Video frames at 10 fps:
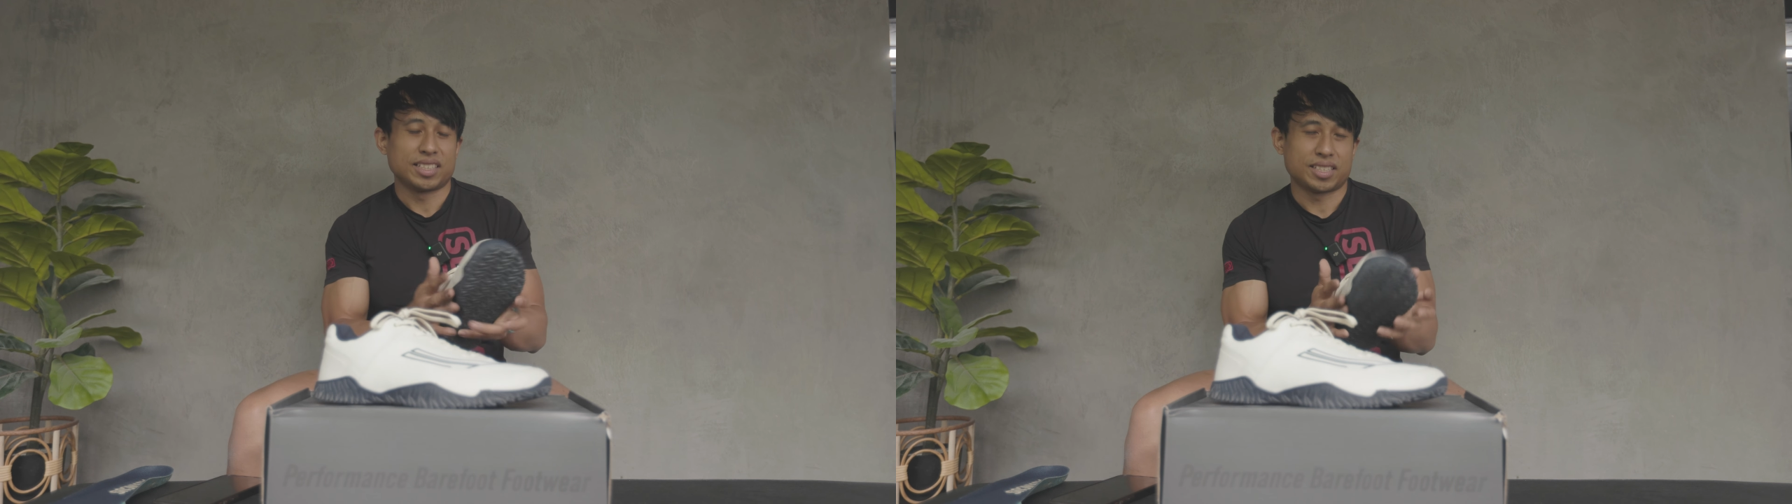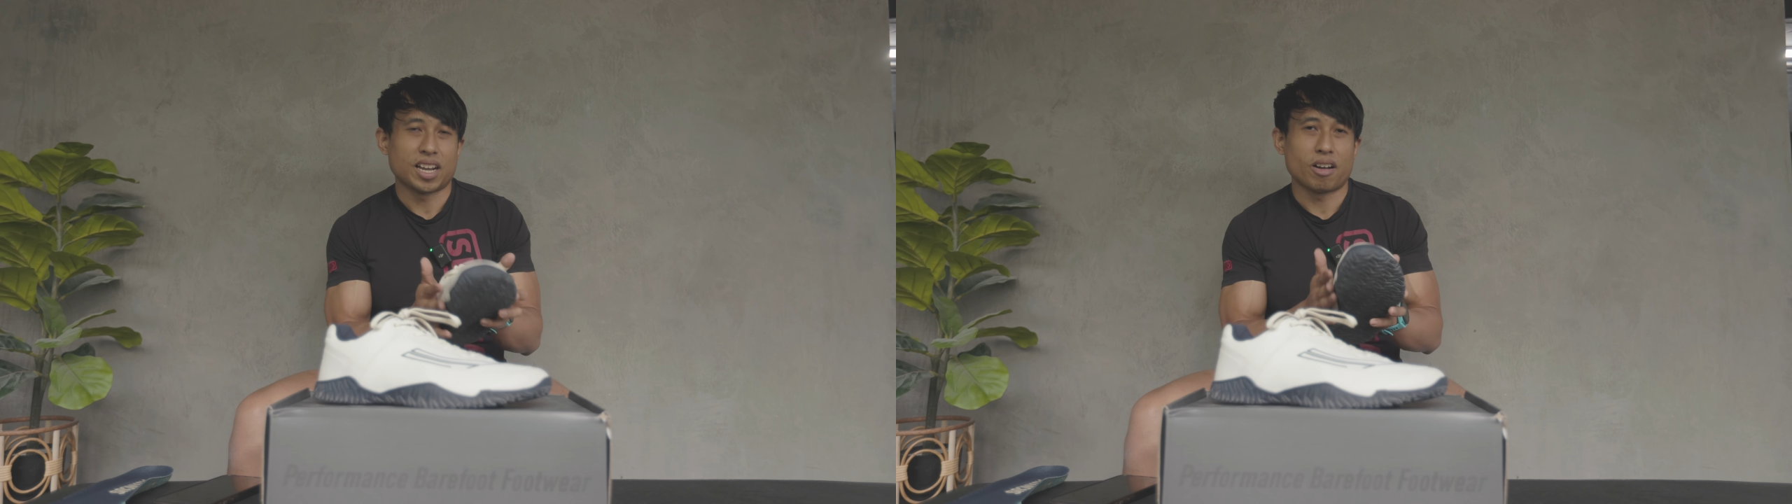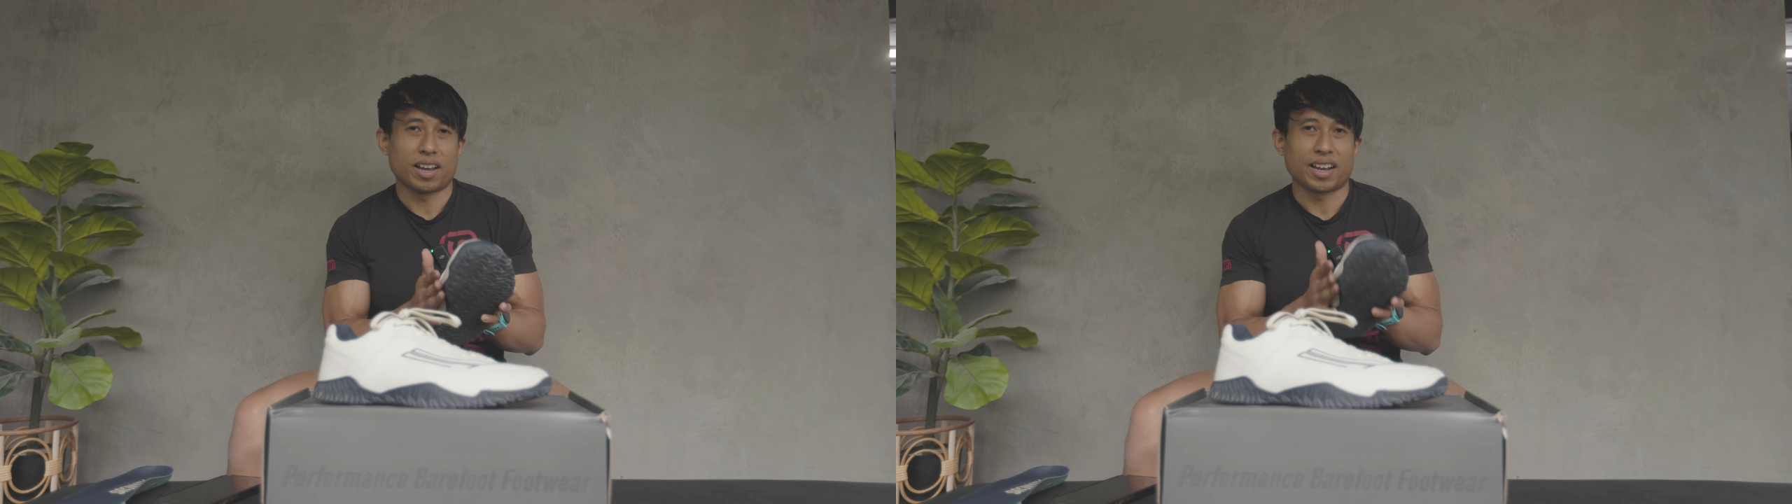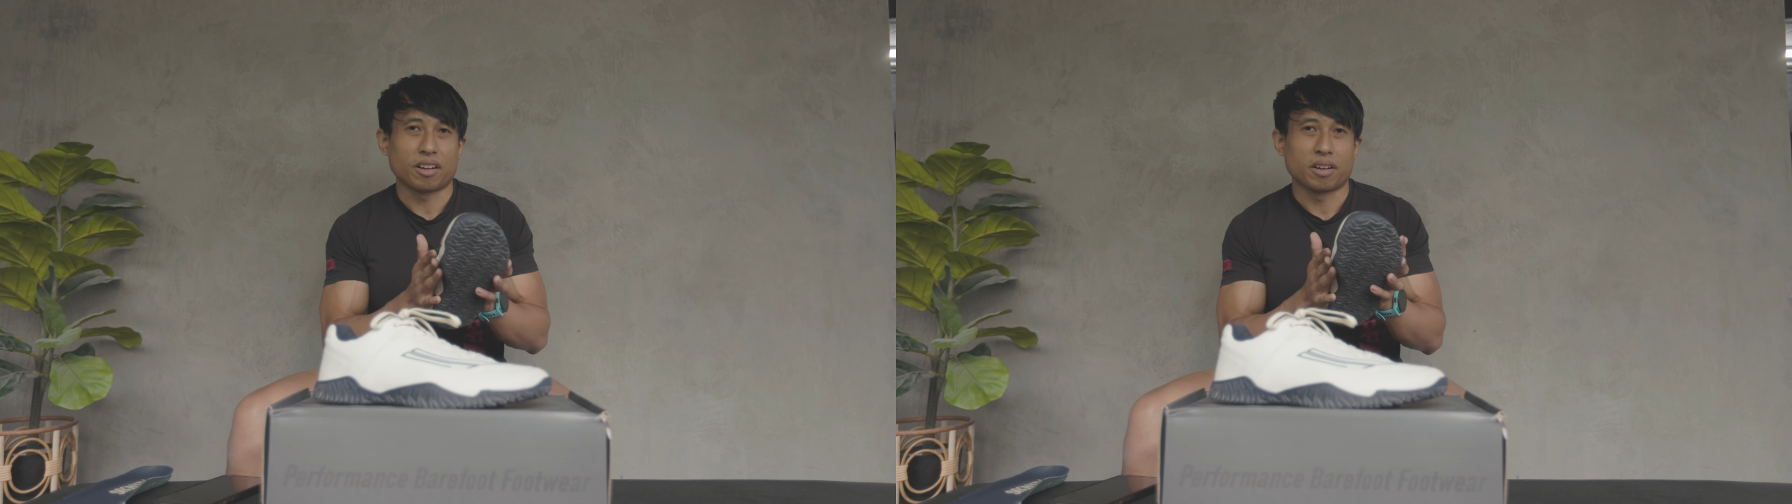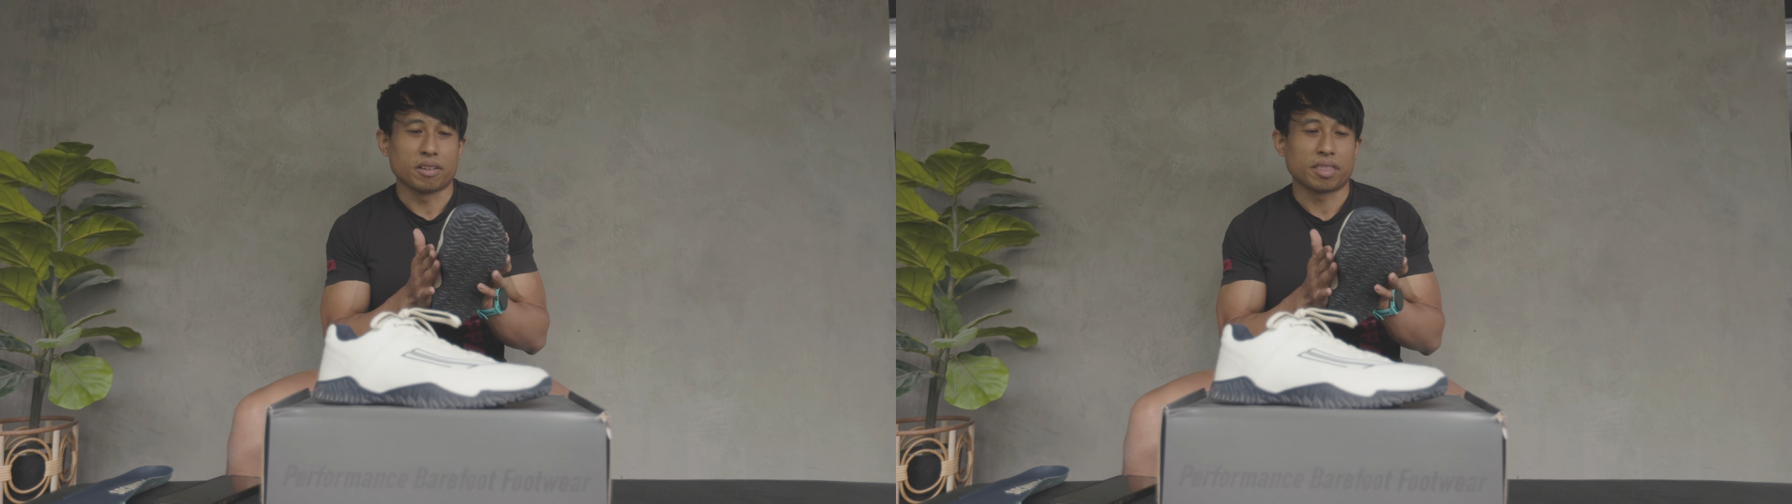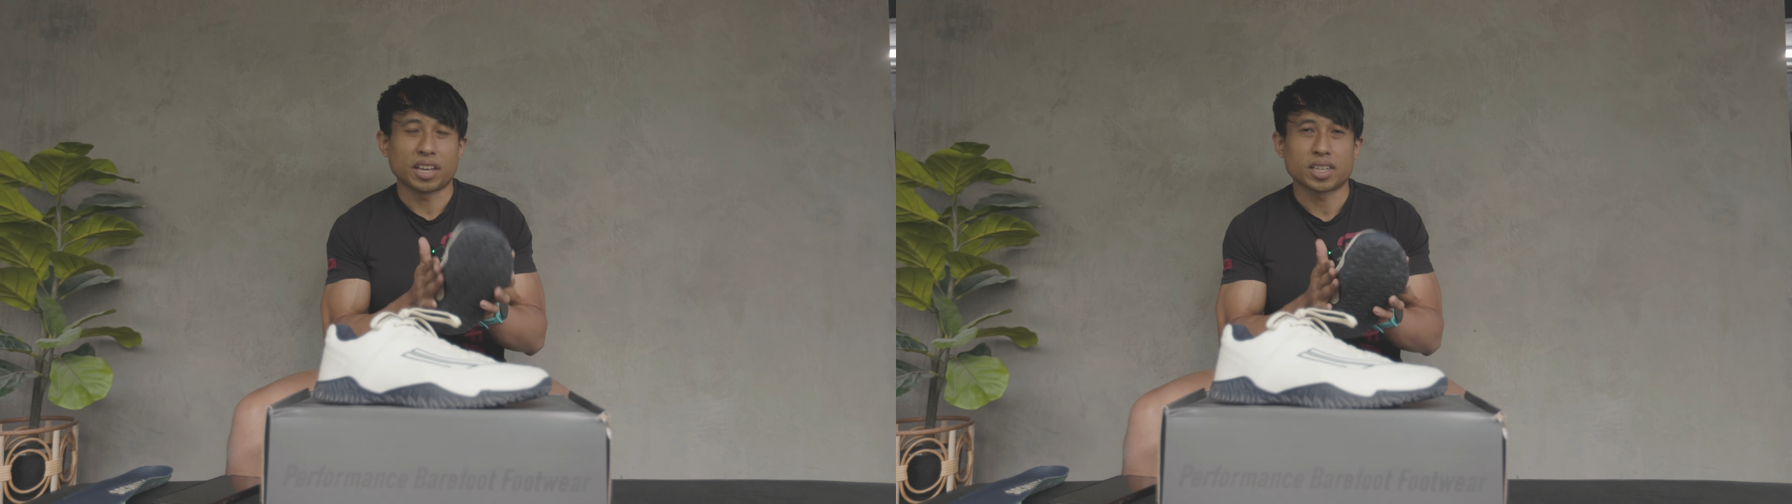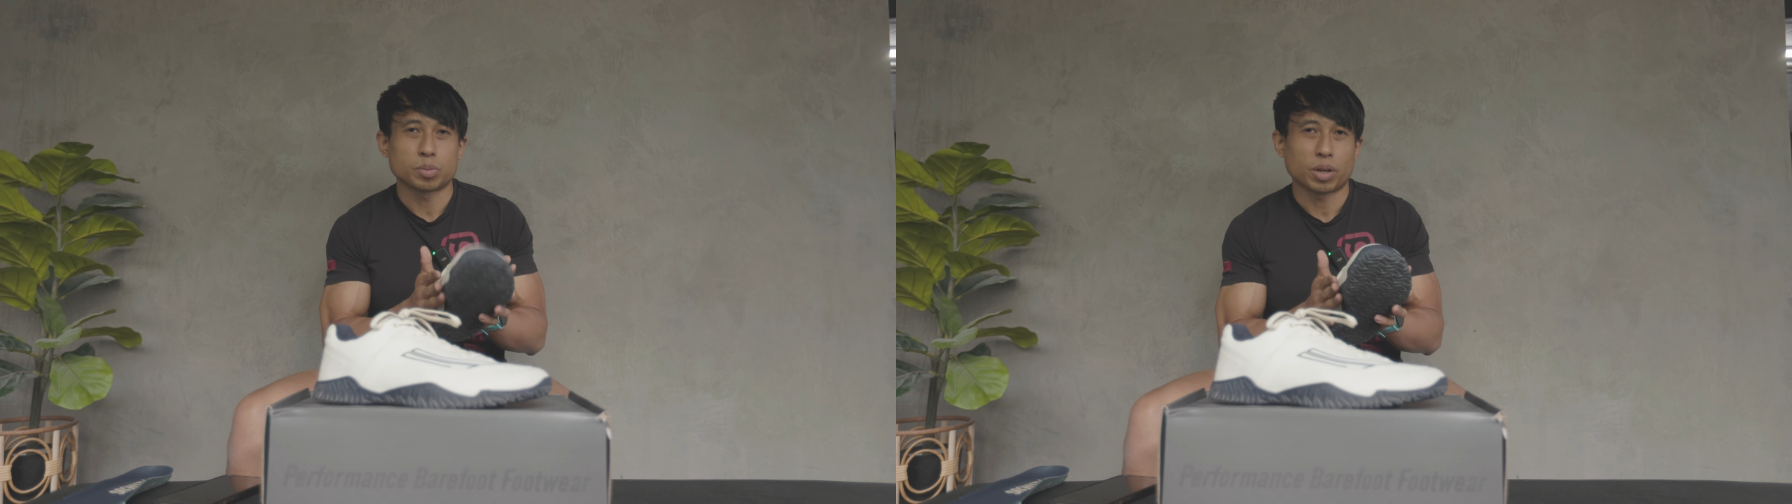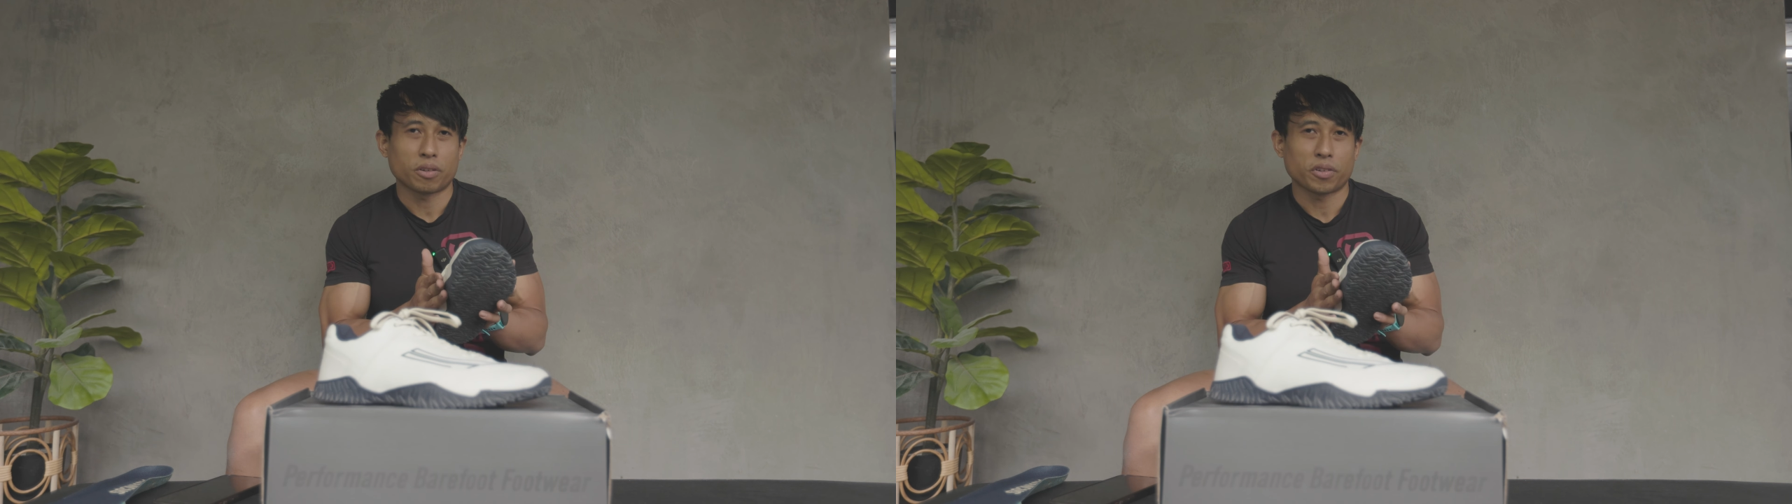is now like the
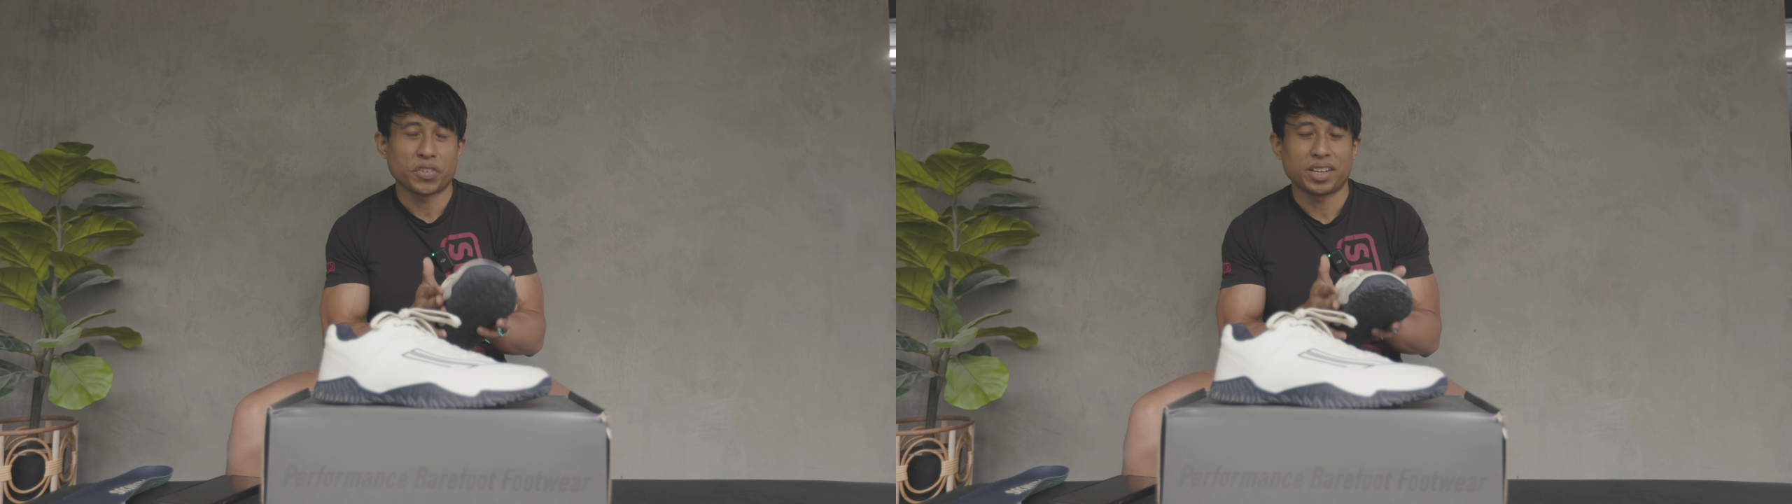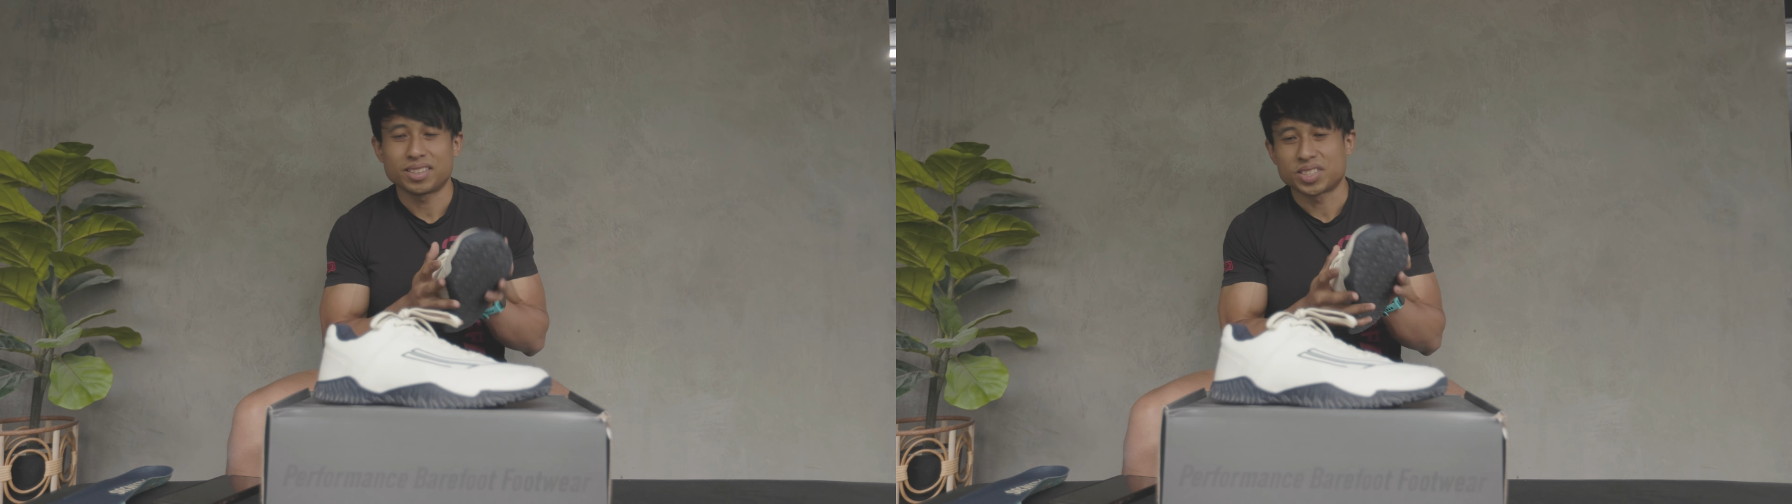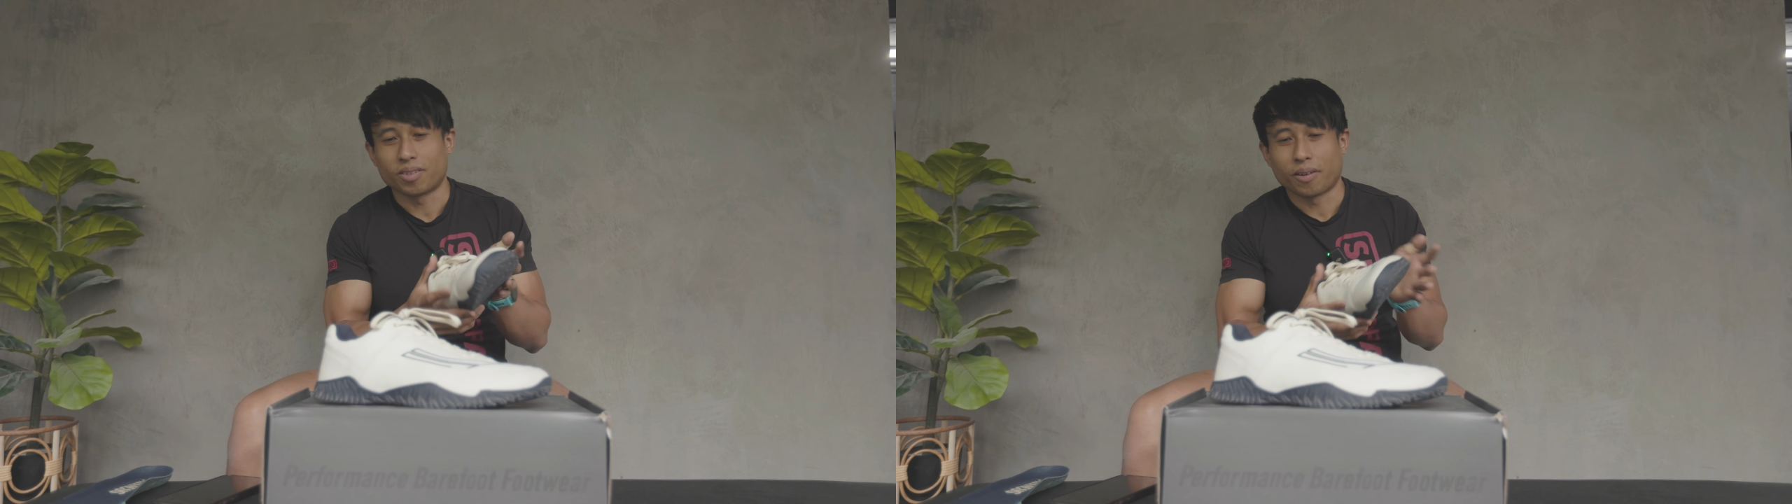thickest part of your feet.